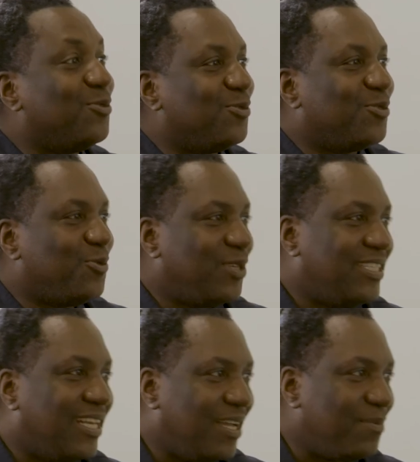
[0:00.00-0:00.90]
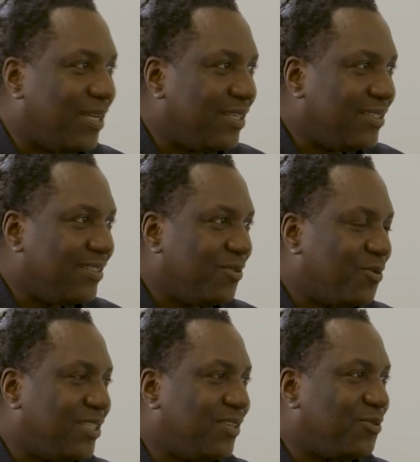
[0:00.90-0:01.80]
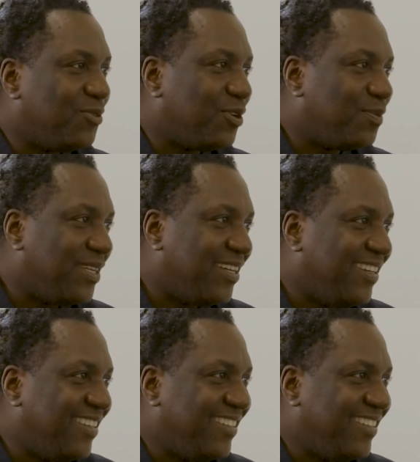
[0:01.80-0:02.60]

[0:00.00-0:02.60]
to quit the limelight. What if you drop dead?